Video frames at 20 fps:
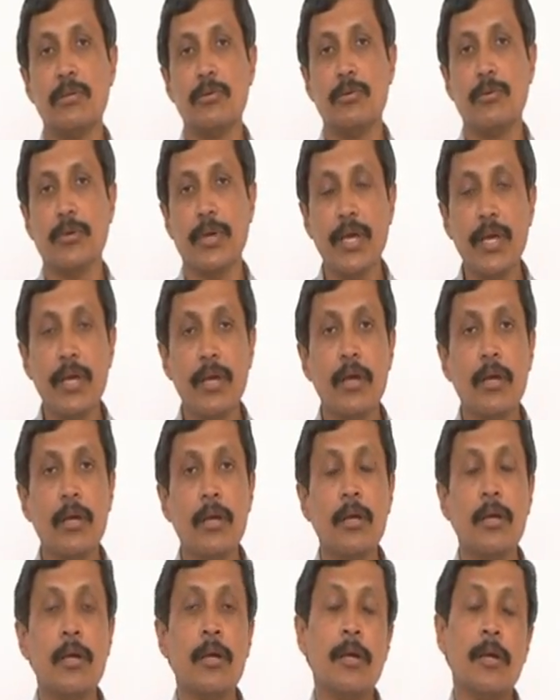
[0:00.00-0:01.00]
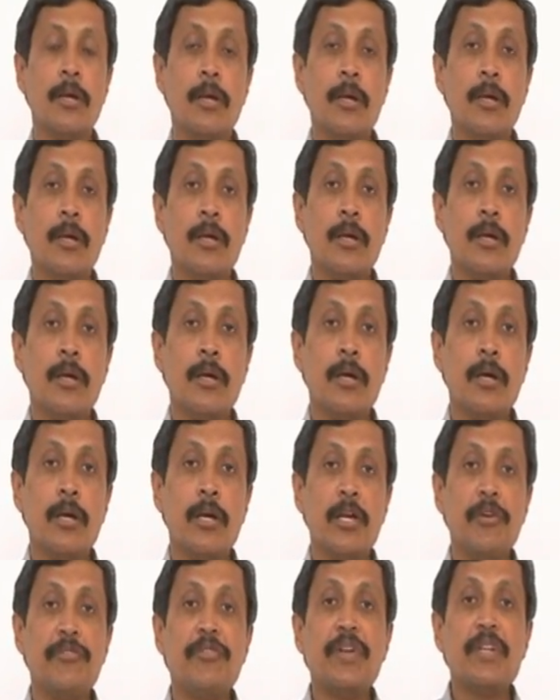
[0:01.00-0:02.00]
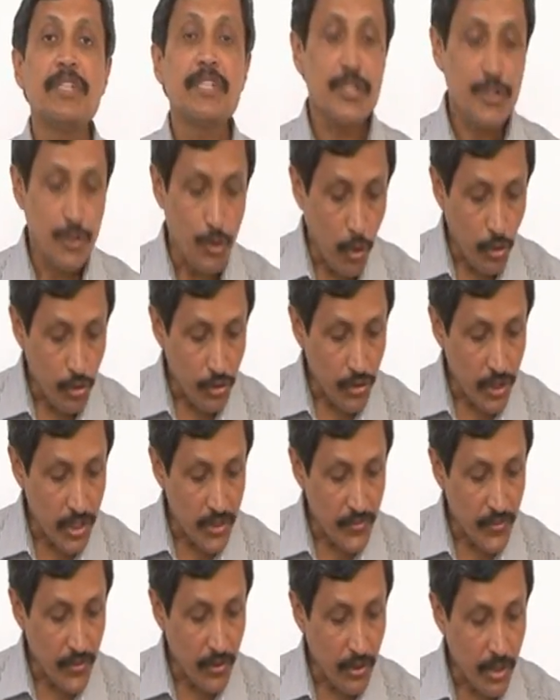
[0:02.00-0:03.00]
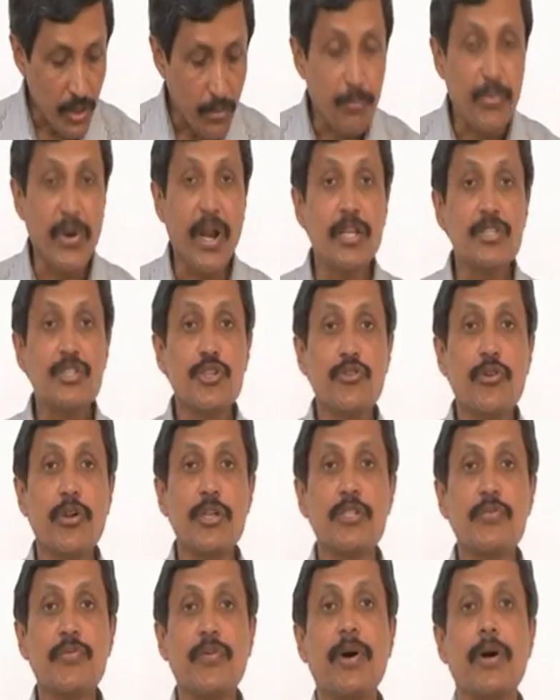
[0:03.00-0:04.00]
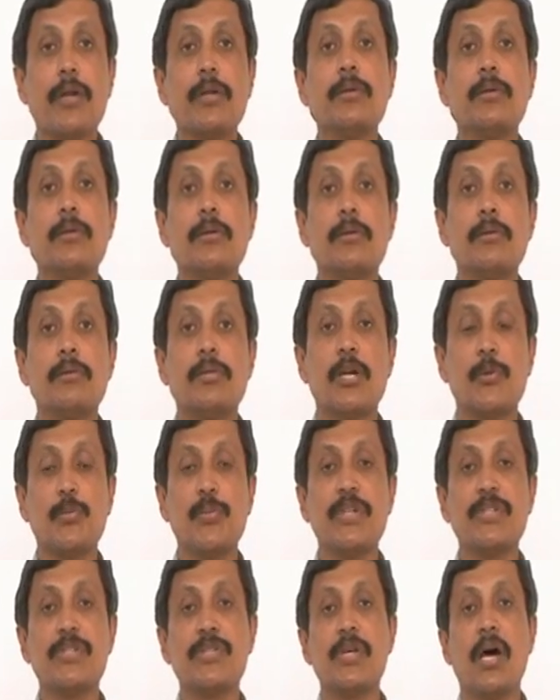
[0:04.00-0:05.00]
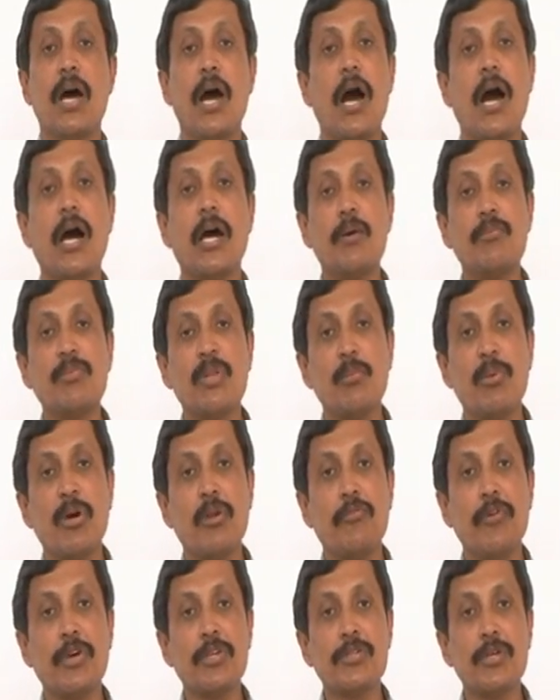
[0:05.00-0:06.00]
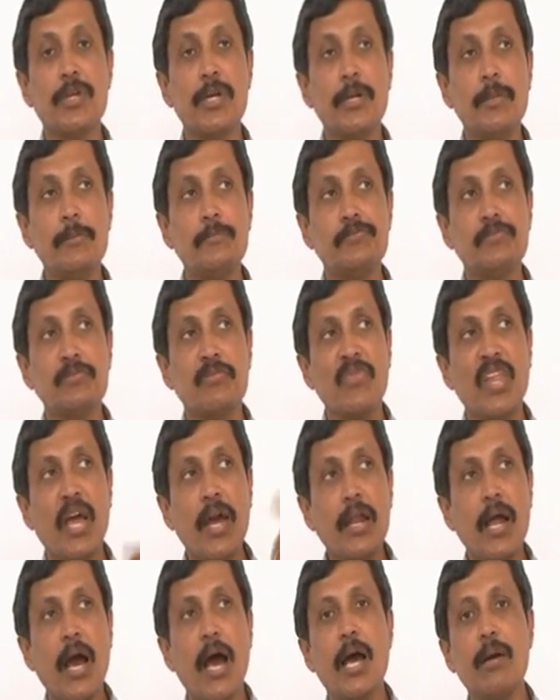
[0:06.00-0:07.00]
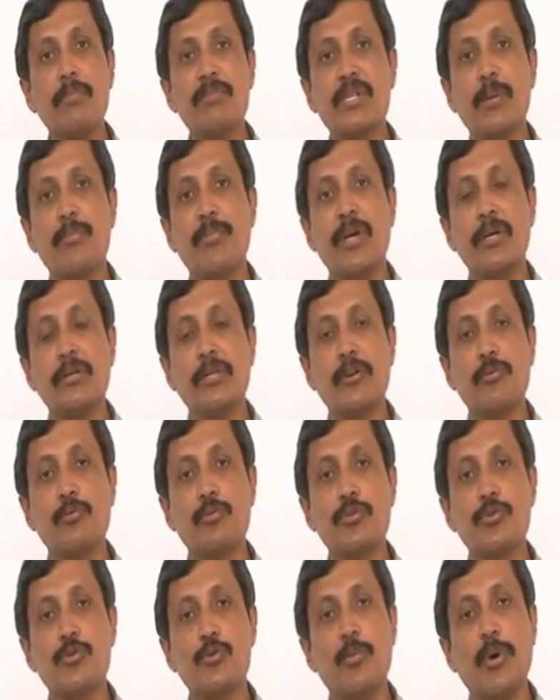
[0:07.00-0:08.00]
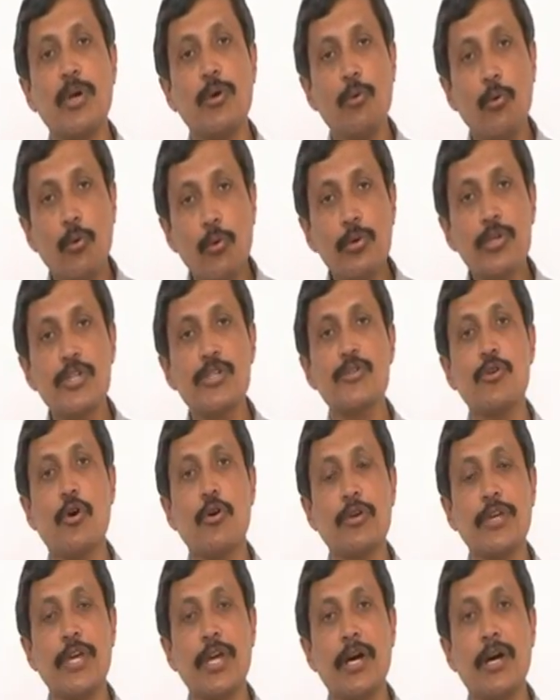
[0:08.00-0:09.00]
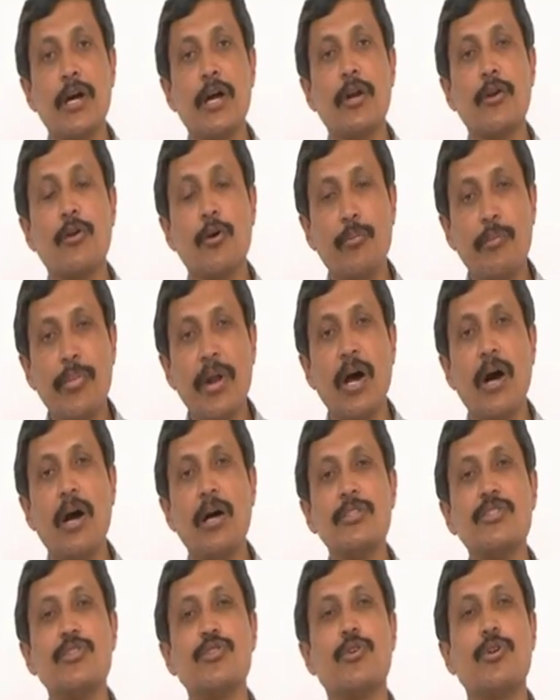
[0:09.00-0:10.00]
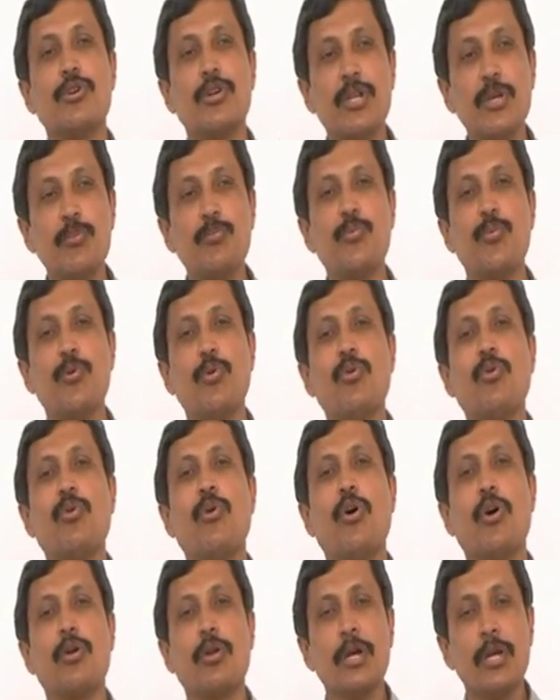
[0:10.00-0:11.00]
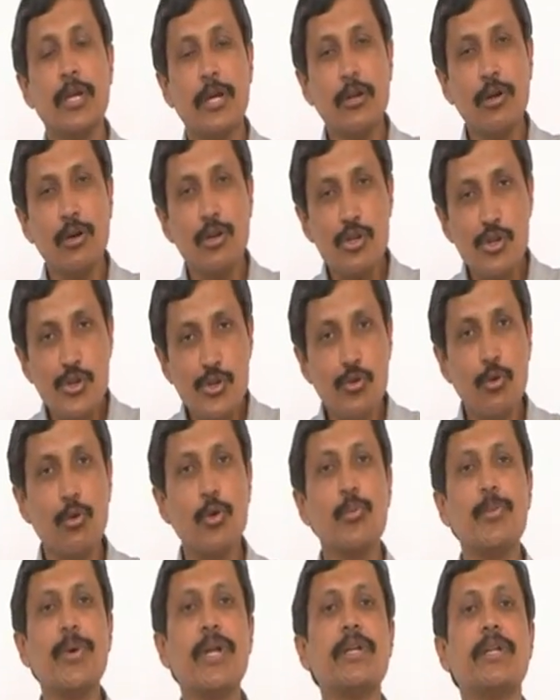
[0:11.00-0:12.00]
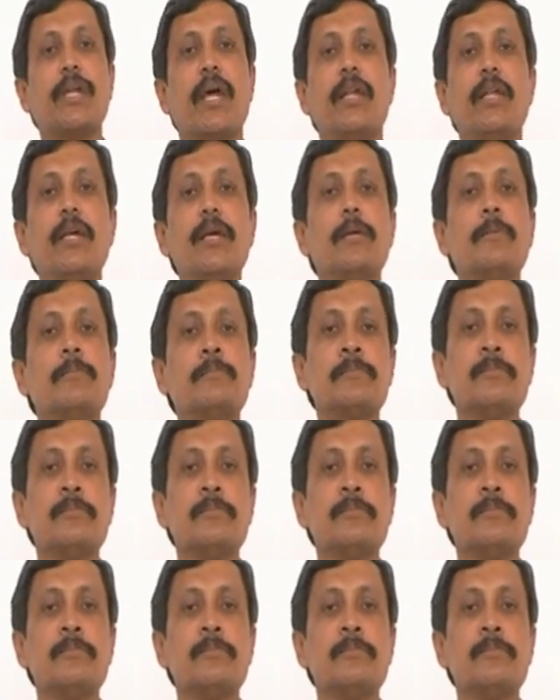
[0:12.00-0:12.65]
Okay. If it is a stock transfer or a branch transfer, that means I am the manufacturer and I am supplying the goods to my own stockyard or branch or depot or showroom in Delhi,